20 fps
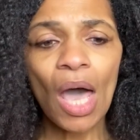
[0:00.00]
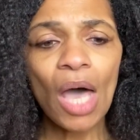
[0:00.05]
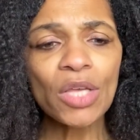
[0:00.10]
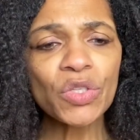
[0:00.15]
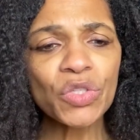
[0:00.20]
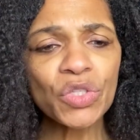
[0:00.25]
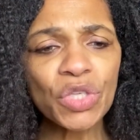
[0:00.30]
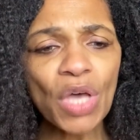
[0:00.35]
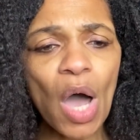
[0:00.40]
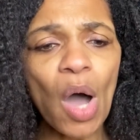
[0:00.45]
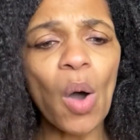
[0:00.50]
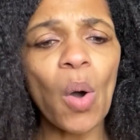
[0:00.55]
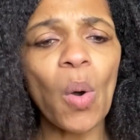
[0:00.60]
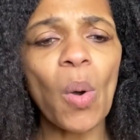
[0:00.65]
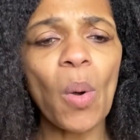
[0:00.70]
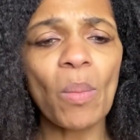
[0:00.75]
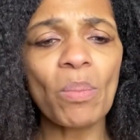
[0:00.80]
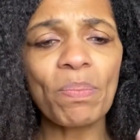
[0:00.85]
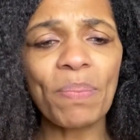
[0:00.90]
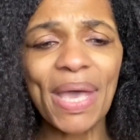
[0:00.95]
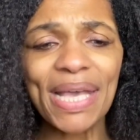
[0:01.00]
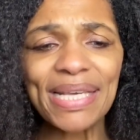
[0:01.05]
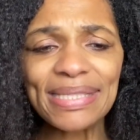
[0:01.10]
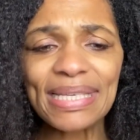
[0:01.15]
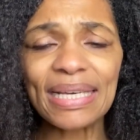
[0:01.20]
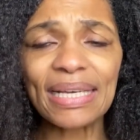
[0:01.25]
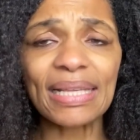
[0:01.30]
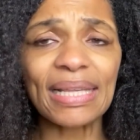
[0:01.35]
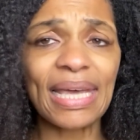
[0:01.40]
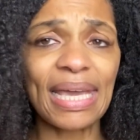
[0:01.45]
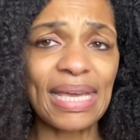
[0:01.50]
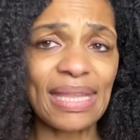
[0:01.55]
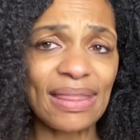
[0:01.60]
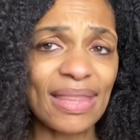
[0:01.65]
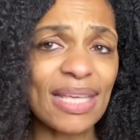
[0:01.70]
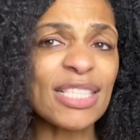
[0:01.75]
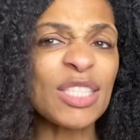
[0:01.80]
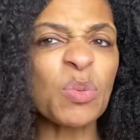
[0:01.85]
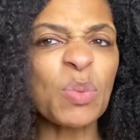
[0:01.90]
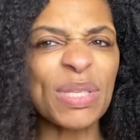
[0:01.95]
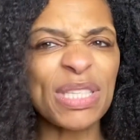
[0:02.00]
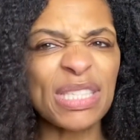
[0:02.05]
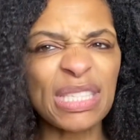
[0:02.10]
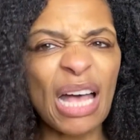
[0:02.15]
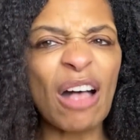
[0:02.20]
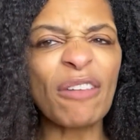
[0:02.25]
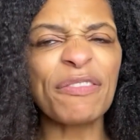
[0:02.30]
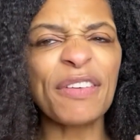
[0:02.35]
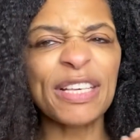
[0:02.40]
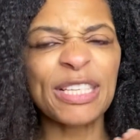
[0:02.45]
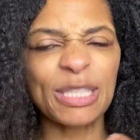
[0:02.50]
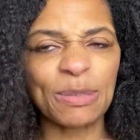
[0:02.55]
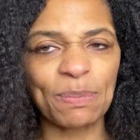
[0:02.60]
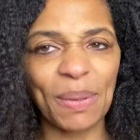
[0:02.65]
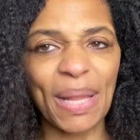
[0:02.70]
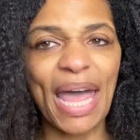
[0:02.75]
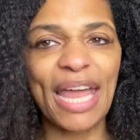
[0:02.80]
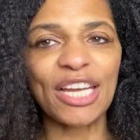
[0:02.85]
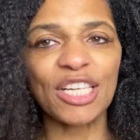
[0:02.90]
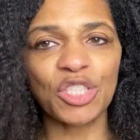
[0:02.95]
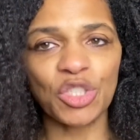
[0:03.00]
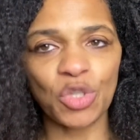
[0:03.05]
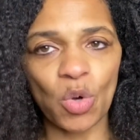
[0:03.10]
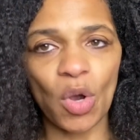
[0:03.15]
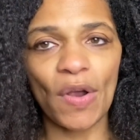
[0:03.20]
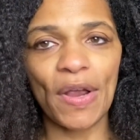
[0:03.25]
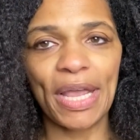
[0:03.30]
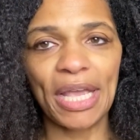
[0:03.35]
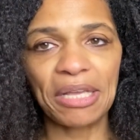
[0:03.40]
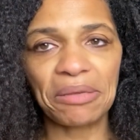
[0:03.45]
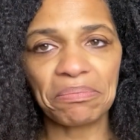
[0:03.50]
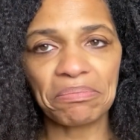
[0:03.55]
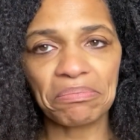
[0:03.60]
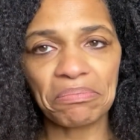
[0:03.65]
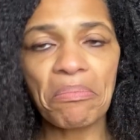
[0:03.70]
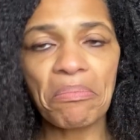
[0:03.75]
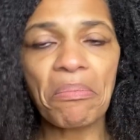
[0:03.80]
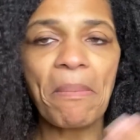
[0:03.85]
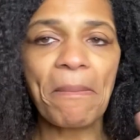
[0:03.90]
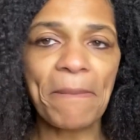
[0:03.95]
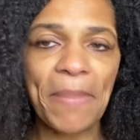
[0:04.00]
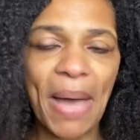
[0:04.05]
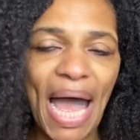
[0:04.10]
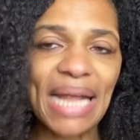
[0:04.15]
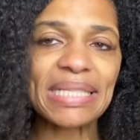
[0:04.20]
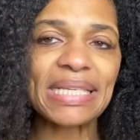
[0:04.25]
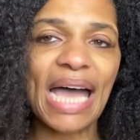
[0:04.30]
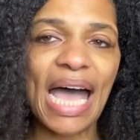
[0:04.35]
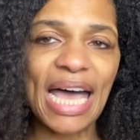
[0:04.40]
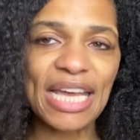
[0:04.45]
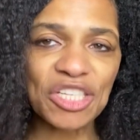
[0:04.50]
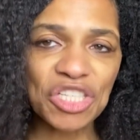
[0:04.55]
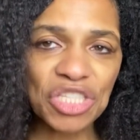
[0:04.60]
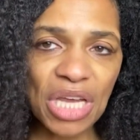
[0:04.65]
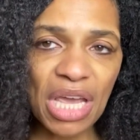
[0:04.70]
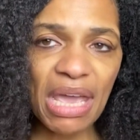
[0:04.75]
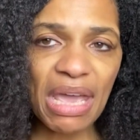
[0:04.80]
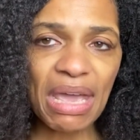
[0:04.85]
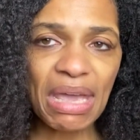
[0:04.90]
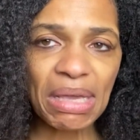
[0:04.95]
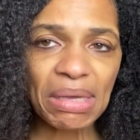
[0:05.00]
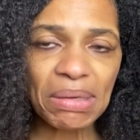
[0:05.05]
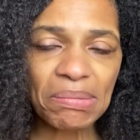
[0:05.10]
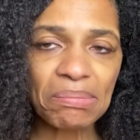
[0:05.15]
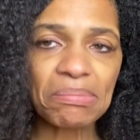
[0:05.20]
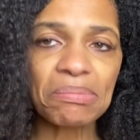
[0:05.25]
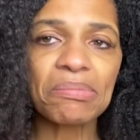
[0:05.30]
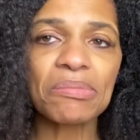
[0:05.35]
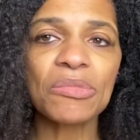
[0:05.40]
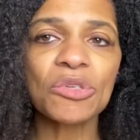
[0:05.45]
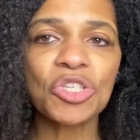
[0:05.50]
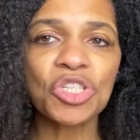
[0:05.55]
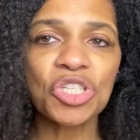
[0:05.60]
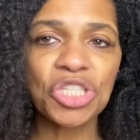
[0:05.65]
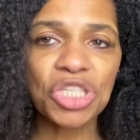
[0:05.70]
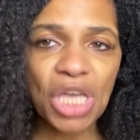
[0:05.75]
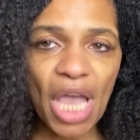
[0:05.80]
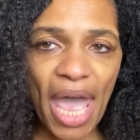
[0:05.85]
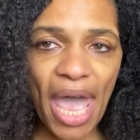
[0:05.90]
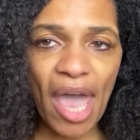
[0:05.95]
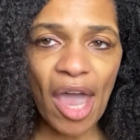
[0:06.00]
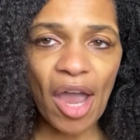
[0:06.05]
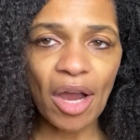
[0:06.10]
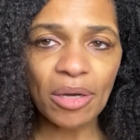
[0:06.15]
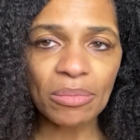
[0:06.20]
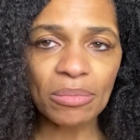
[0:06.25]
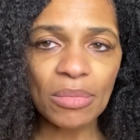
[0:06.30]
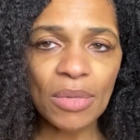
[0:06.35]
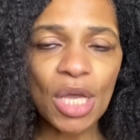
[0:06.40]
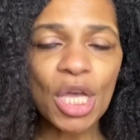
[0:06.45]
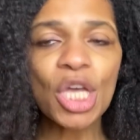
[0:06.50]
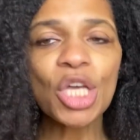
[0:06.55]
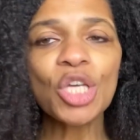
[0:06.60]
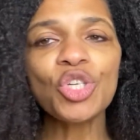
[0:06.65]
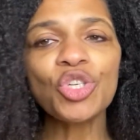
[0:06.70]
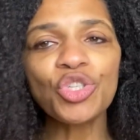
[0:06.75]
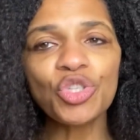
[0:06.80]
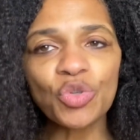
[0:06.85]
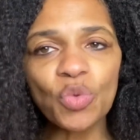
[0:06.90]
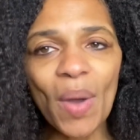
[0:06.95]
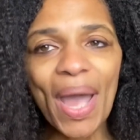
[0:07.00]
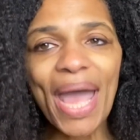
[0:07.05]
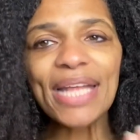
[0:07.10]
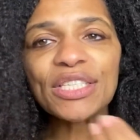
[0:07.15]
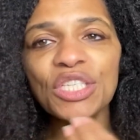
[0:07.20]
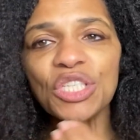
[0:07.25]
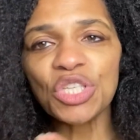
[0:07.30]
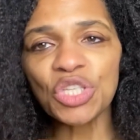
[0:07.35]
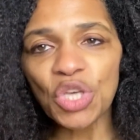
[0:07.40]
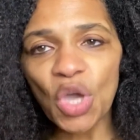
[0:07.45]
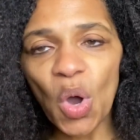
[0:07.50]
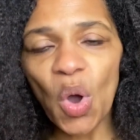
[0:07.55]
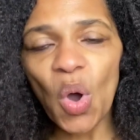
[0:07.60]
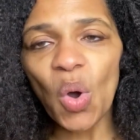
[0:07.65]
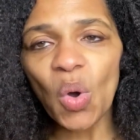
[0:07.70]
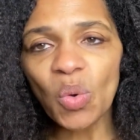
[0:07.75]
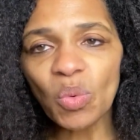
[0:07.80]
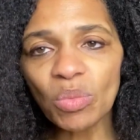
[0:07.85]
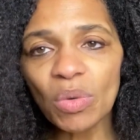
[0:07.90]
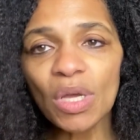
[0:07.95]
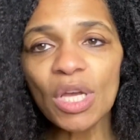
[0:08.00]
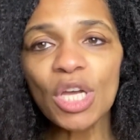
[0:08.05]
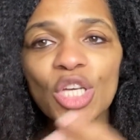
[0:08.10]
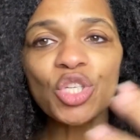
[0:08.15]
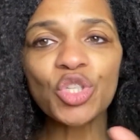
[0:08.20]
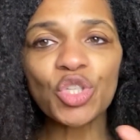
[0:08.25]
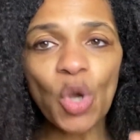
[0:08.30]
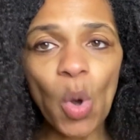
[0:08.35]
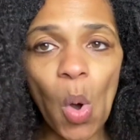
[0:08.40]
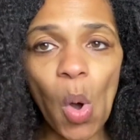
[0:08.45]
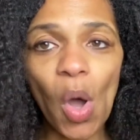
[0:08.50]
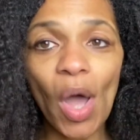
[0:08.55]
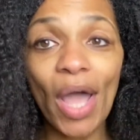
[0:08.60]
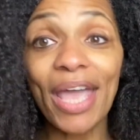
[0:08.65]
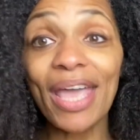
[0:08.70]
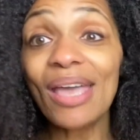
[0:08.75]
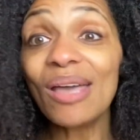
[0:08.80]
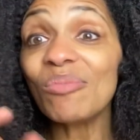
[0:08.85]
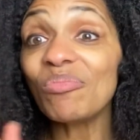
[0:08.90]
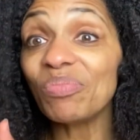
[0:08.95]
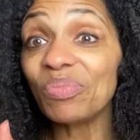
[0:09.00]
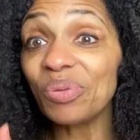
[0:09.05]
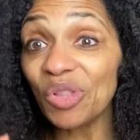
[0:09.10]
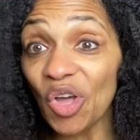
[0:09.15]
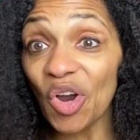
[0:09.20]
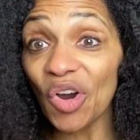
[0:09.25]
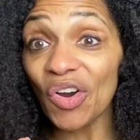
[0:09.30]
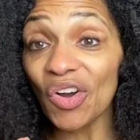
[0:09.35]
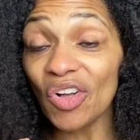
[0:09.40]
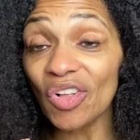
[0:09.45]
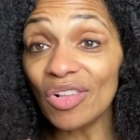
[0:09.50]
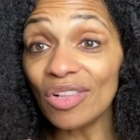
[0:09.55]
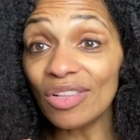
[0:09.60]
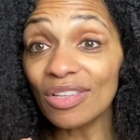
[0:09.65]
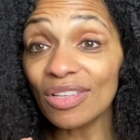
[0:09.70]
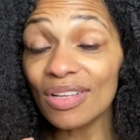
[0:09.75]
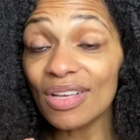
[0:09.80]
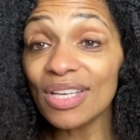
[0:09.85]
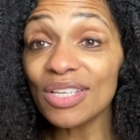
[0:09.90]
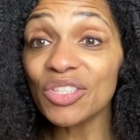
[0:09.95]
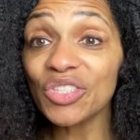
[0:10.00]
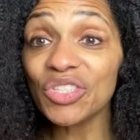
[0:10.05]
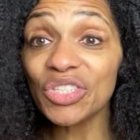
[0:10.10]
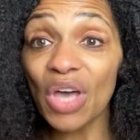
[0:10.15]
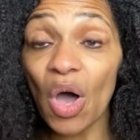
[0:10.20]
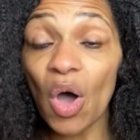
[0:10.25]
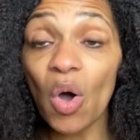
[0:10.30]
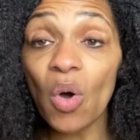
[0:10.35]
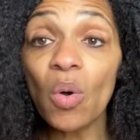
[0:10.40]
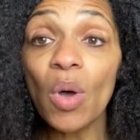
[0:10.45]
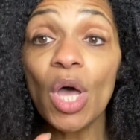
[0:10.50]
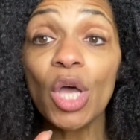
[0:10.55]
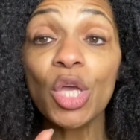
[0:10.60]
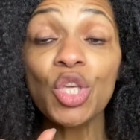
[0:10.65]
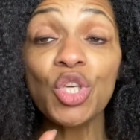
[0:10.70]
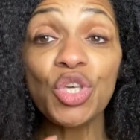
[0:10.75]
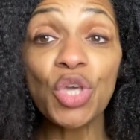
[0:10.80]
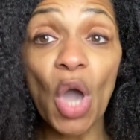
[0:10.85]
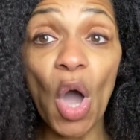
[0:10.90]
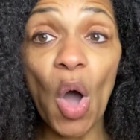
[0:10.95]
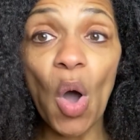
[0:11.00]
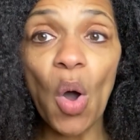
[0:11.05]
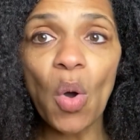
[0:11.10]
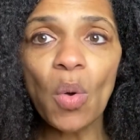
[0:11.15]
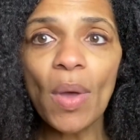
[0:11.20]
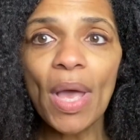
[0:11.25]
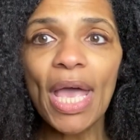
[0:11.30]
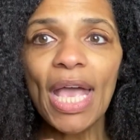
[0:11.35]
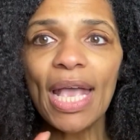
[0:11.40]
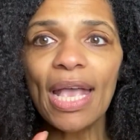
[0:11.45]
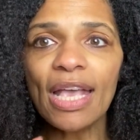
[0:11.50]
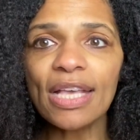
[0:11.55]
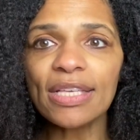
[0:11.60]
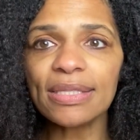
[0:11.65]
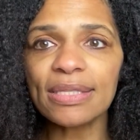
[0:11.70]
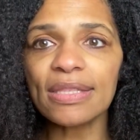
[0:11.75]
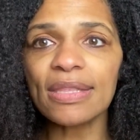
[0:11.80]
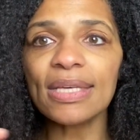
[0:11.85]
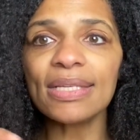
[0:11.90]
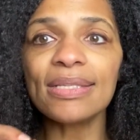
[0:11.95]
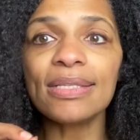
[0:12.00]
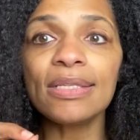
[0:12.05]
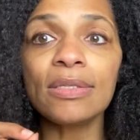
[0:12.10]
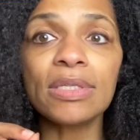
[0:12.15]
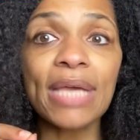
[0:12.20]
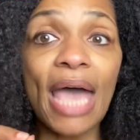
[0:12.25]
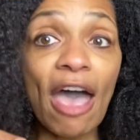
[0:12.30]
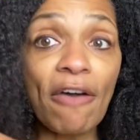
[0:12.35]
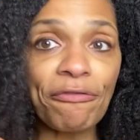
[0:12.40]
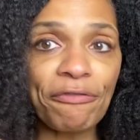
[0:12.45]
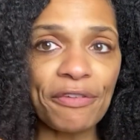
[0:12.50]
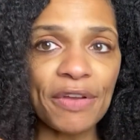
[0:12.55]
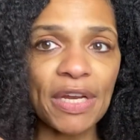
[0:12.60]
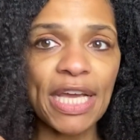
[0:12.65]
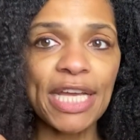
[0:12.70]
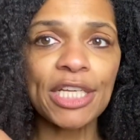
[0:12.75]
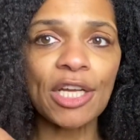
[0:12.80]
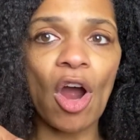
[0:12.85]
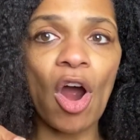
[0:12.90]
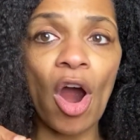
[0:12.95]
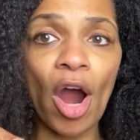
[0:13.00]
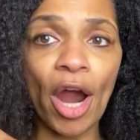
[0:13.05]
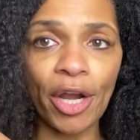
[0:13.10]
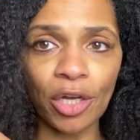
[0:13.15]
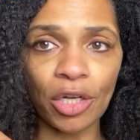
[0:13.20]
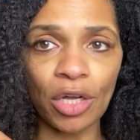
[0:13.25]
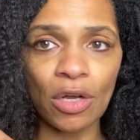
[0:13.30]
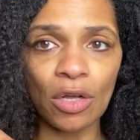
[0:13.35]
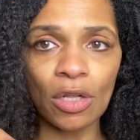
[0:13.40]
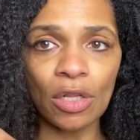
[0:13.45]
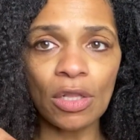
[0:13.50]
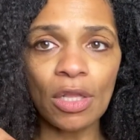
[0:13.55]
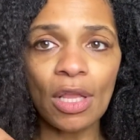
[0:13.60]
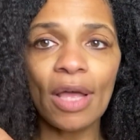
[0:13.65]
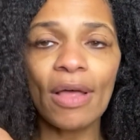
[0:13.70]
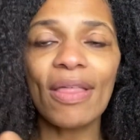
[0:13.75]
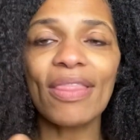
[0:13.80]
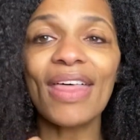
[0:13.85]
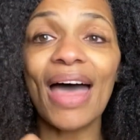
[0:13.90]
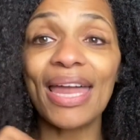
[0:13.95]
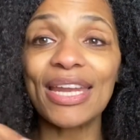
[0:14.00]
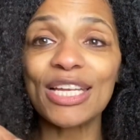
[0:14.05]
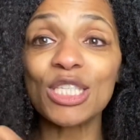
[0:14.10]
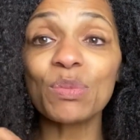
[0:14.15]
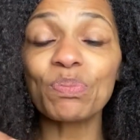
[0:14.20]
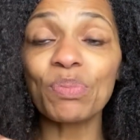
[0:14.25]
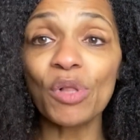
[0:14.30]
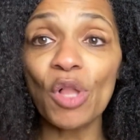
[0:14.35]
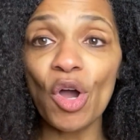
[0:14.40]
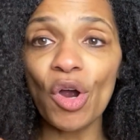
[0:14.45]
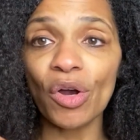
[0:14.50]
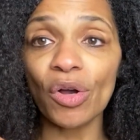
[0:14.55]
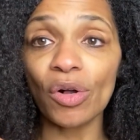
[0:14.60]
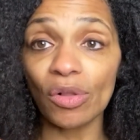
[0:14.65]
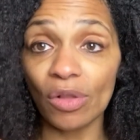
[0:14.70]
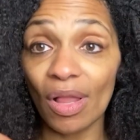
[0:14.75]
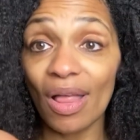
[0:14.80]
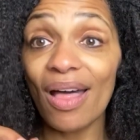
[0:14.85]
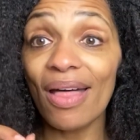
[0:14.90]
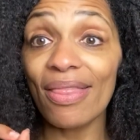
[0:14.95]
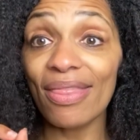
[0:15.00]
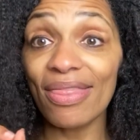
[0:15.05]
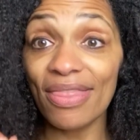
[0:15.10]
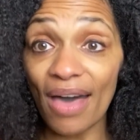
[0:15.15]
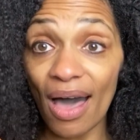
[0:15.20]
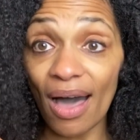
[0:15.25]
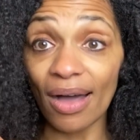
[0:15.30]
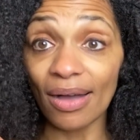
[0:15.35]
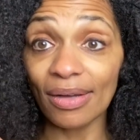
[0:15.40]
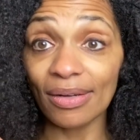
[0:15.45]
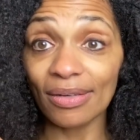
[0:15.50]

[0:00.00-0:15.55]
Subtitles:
So basically, this was self-explanatory. Partager, share, jouet, yo, toy, plural. So yo is the definite article that is plural, the.